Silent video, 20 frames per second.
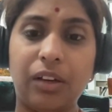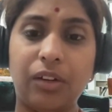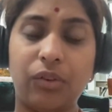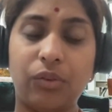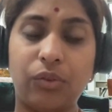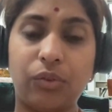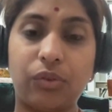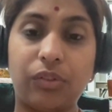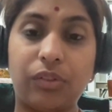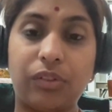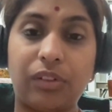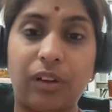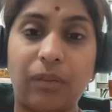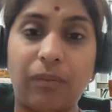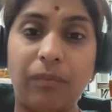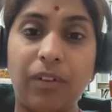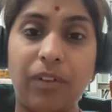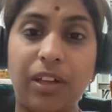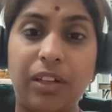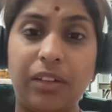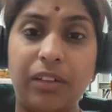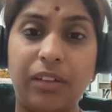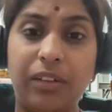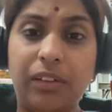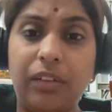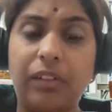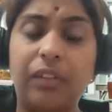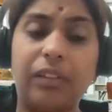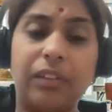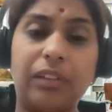So, somewhere this
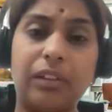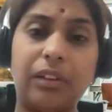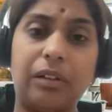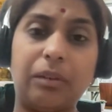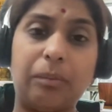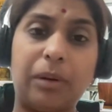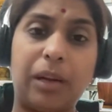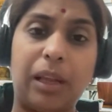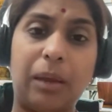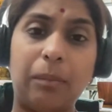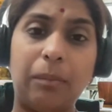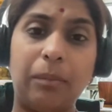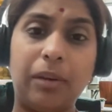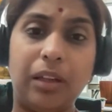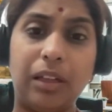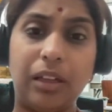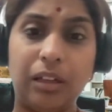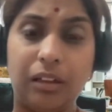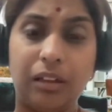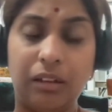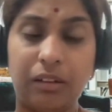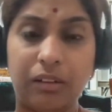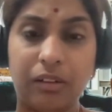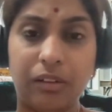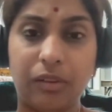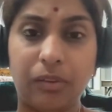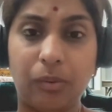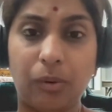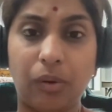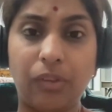is primary
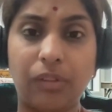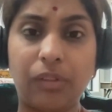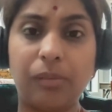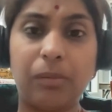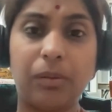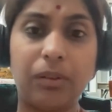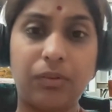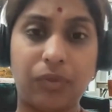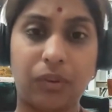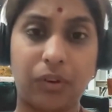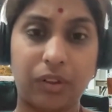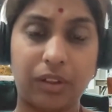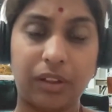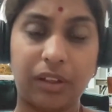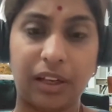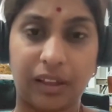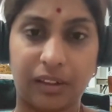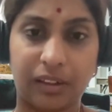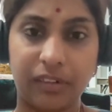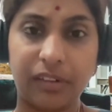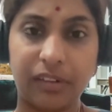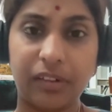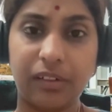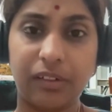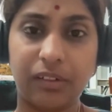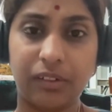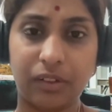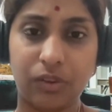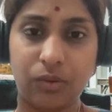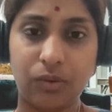responsible for the
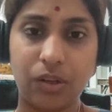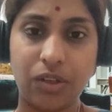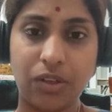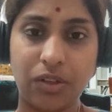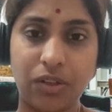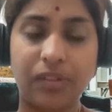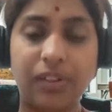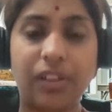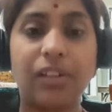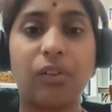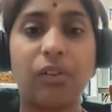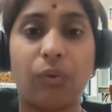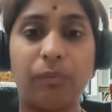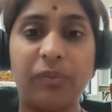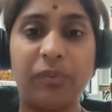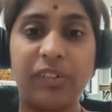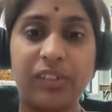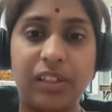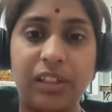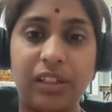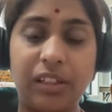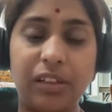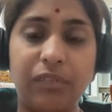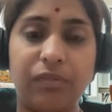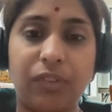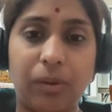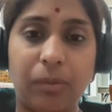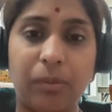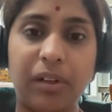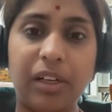cancerous situations, and obviously the
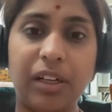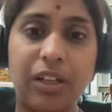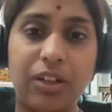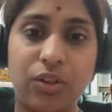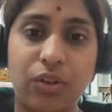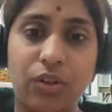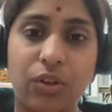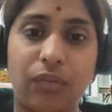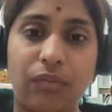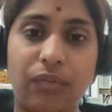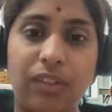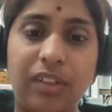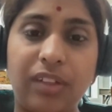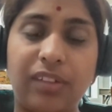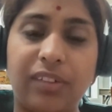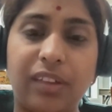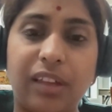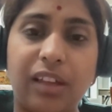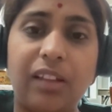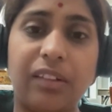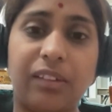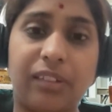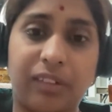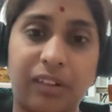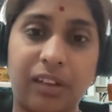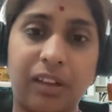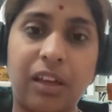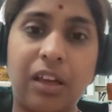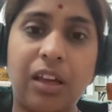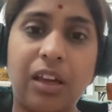fermentation of these
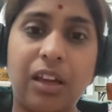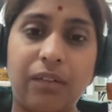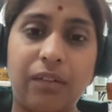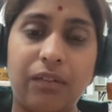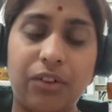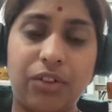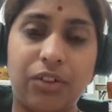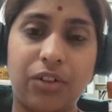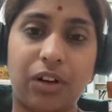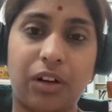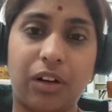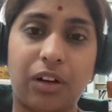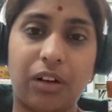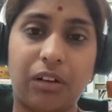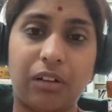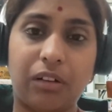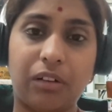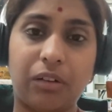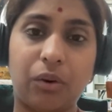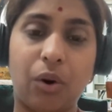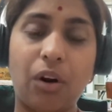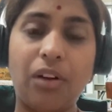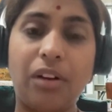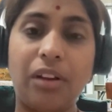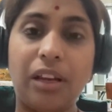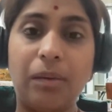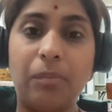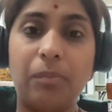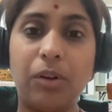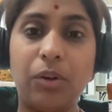cells, which are not
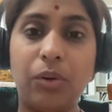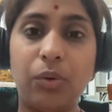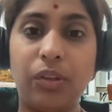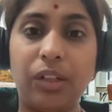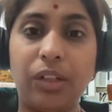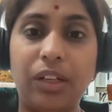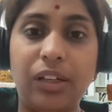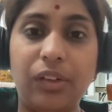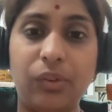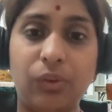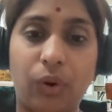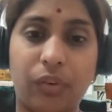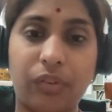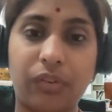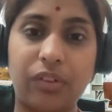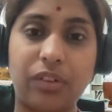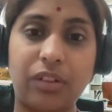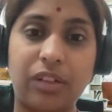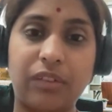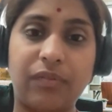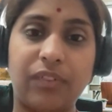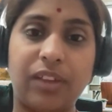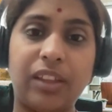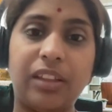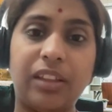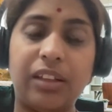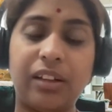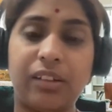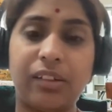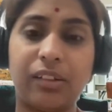able to release oxygen
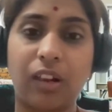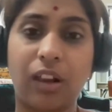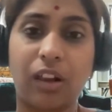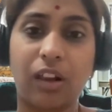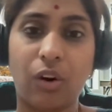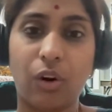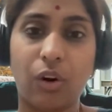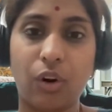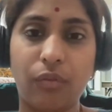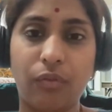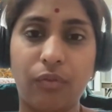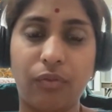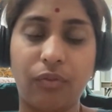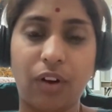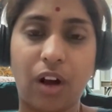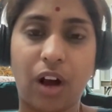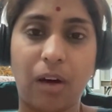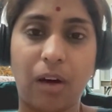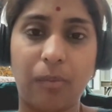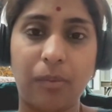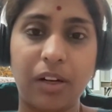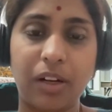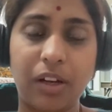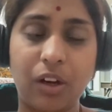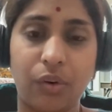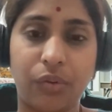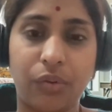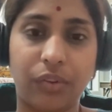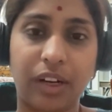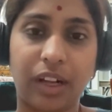when there is a lot of carbon
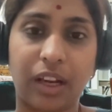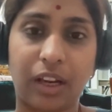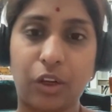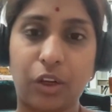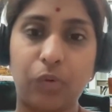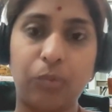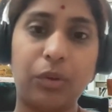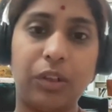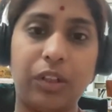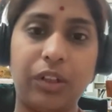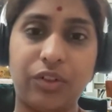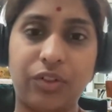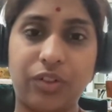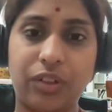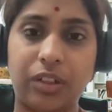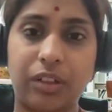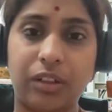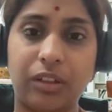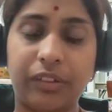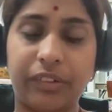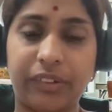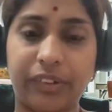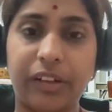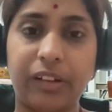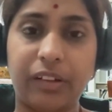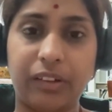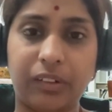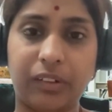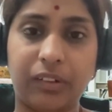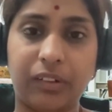dioxide accumulation in the
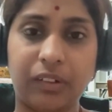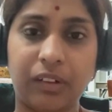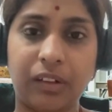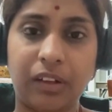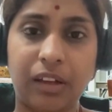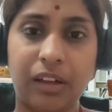cells.